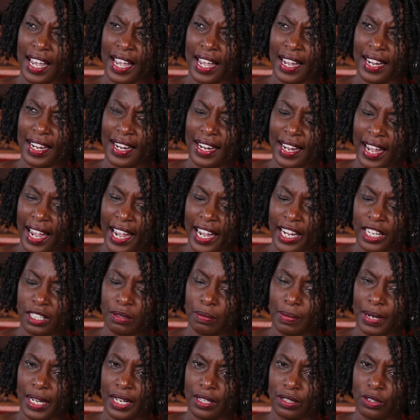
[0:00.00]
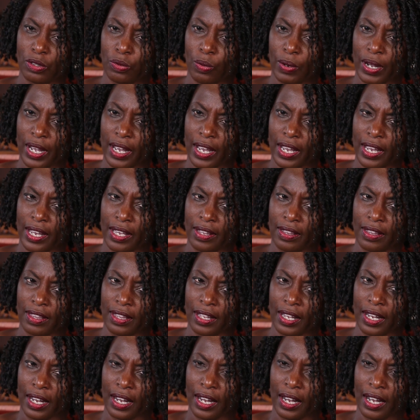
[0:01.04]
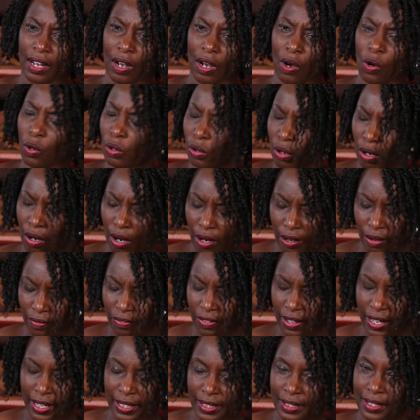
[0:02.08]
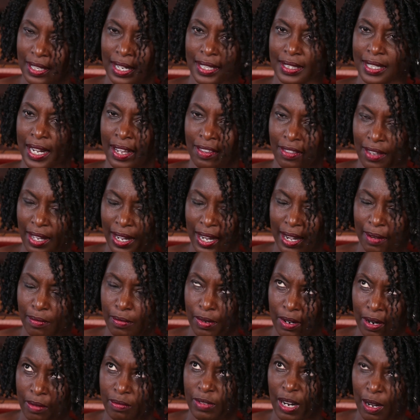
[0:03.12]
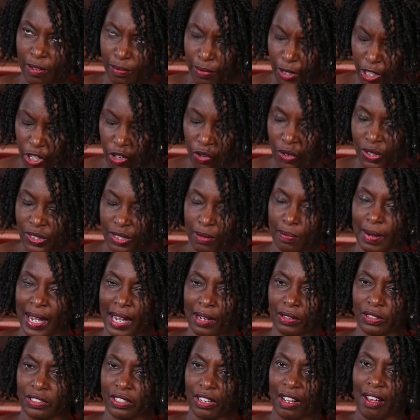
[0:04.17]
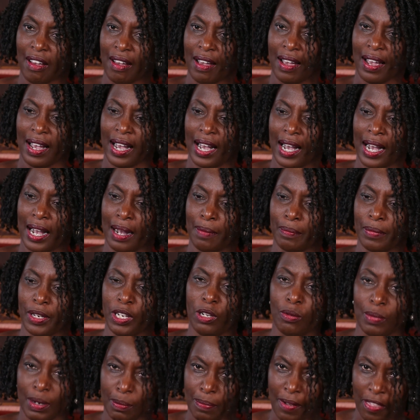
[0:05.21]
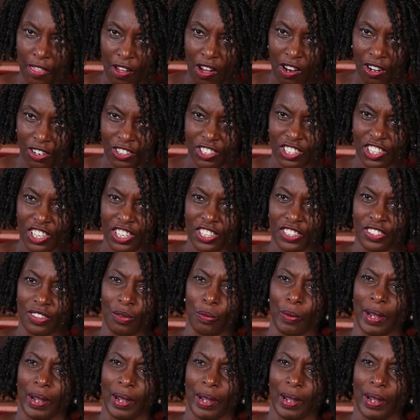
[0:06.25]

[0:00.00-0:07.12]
engagement with a whole lot of things that I think I'm curious about. Human pathologies, the